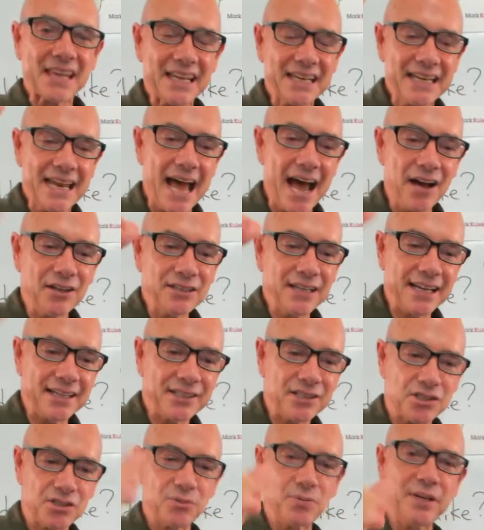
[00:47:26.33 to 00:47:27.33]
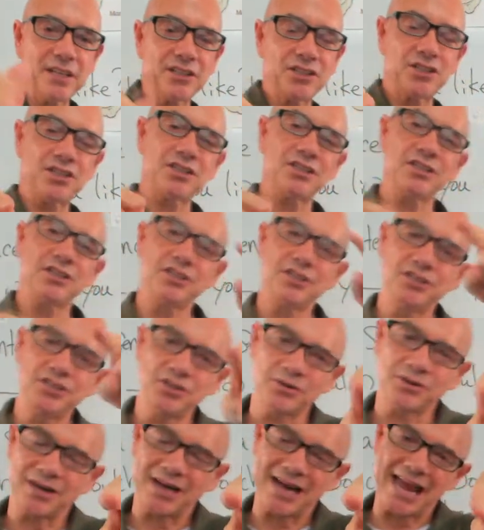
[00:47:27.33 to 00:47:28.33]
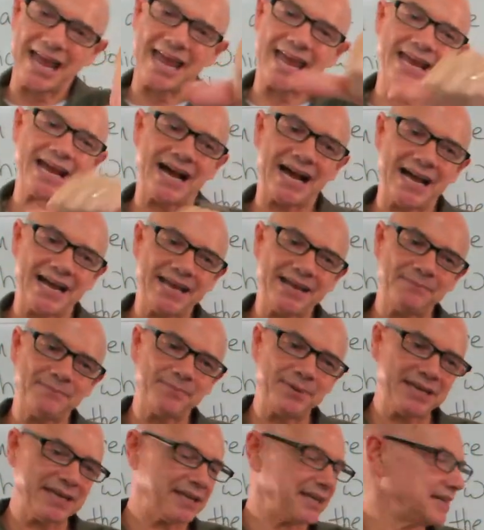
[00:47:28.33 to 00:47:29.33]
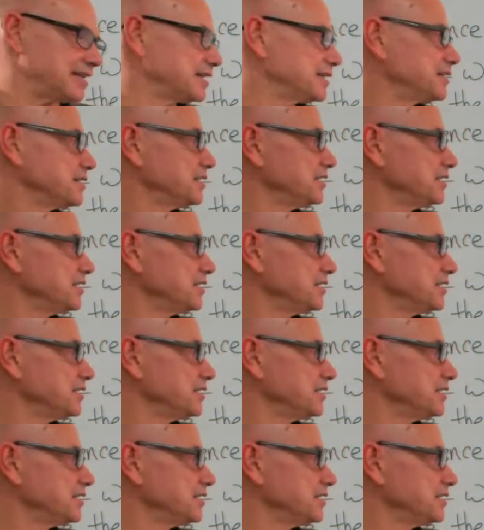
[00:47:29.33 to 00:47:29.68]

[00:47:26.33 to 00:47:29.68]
Now let's switch. You are A, I am B.